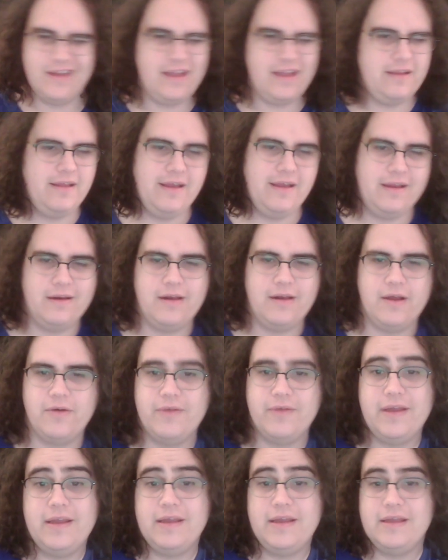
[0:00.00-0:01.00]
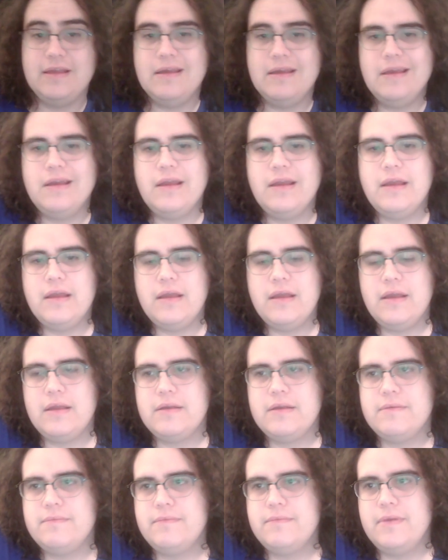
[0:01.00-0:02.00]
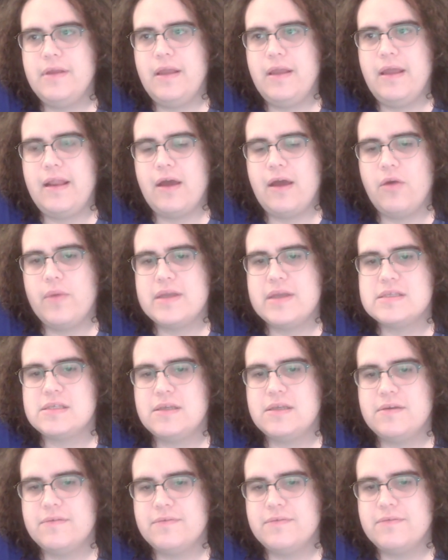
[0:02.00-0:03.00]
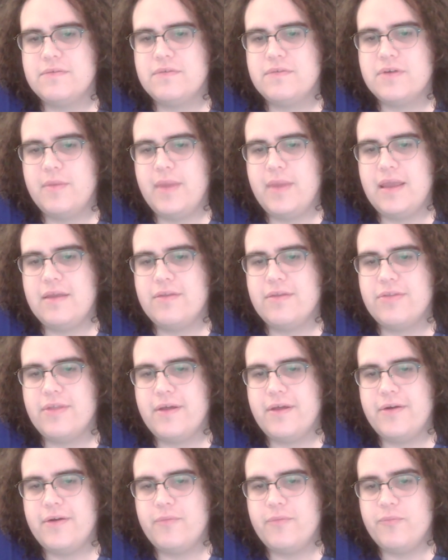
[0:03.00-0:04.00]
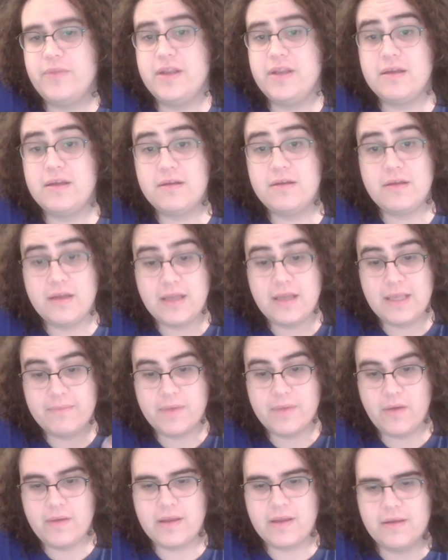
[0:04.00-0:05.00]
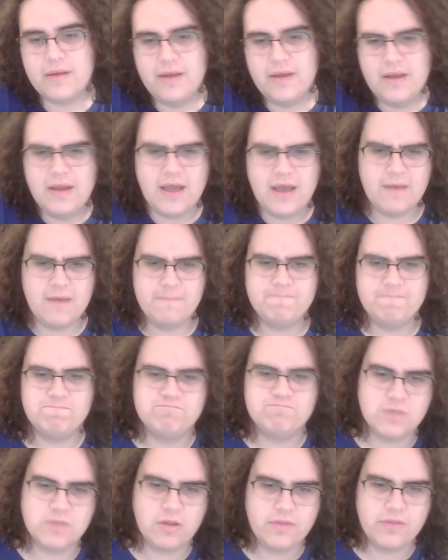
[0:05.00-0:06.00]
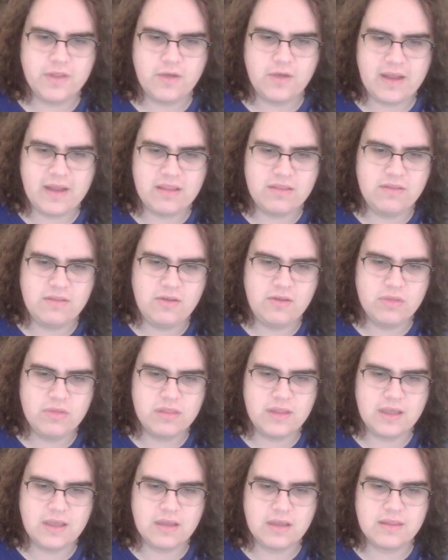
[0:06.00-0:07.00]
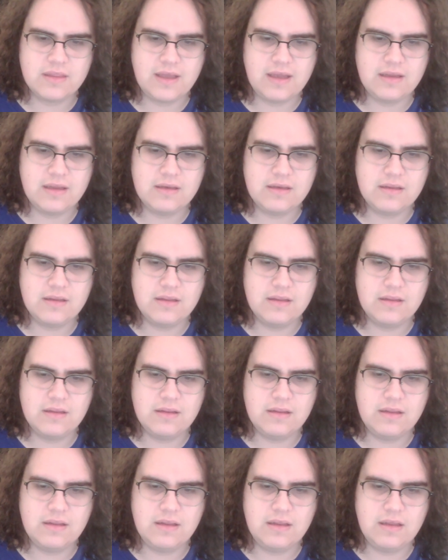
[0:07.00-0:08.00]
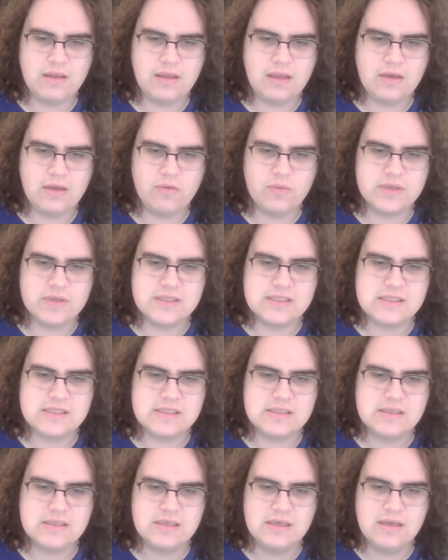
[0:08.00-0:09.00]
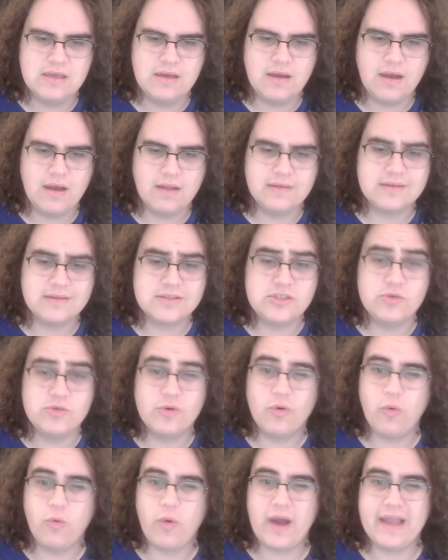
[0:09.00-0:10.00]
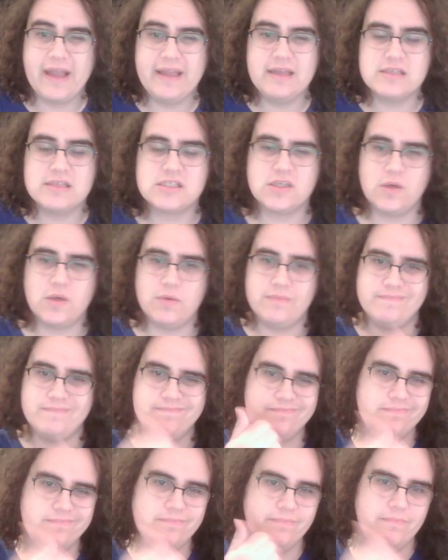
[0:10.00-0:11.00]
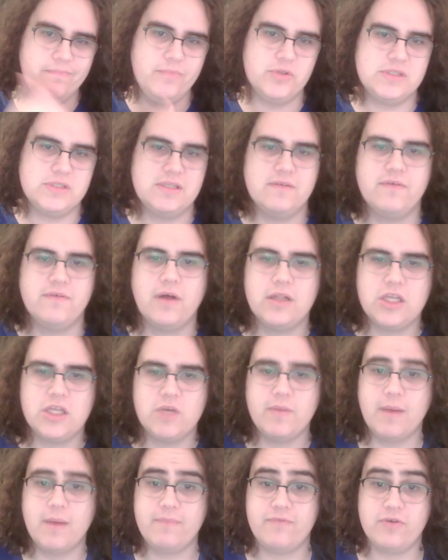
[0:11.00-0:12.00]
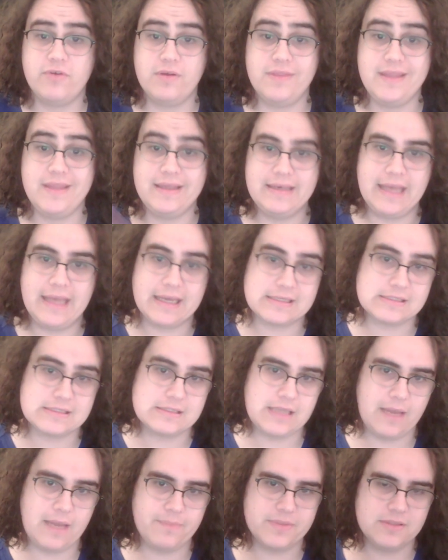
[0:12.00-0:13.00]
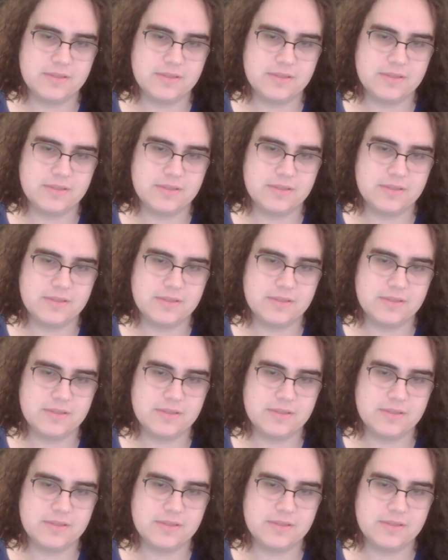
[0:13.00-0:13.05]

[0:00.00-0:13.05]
I don't know. It it it it, it outweighs it for me. So I'm gonna keep going. Um, although I do think that it was a little too quiet, so boost the volume up for the next epi-